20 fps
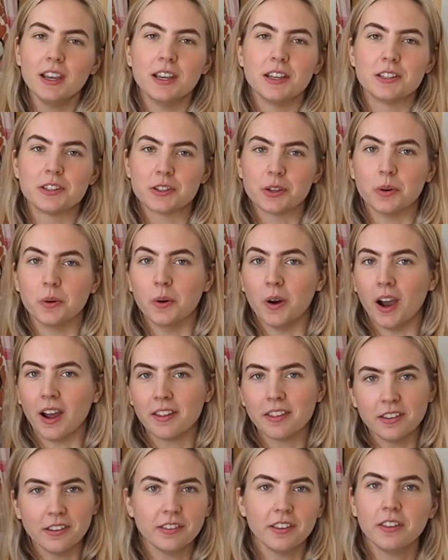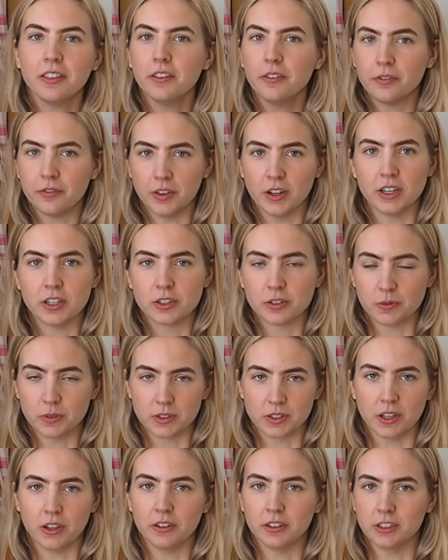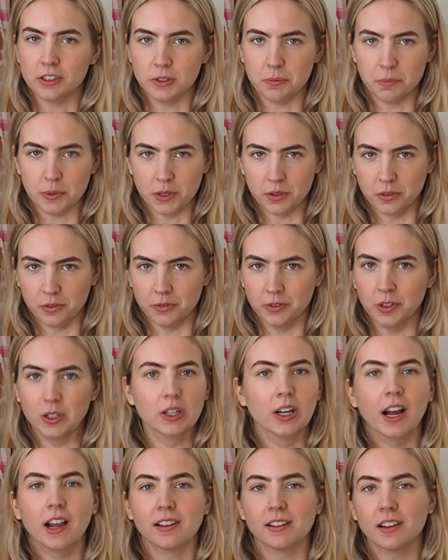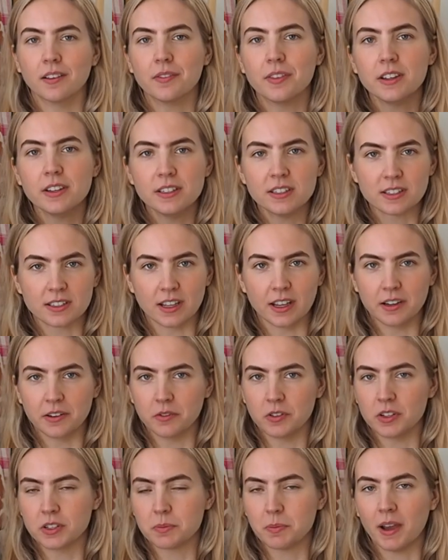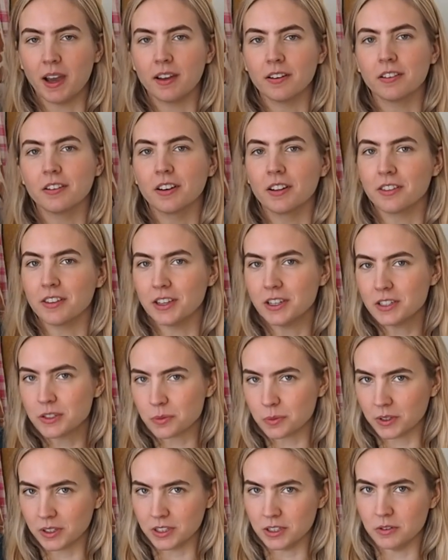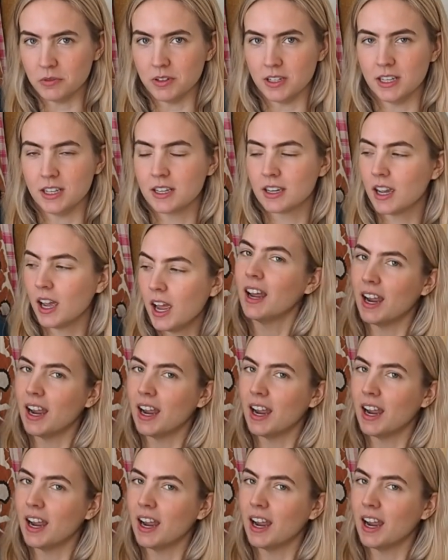So I think that the finished result is beautiful. I love the design of this pattern. I think it's really unique.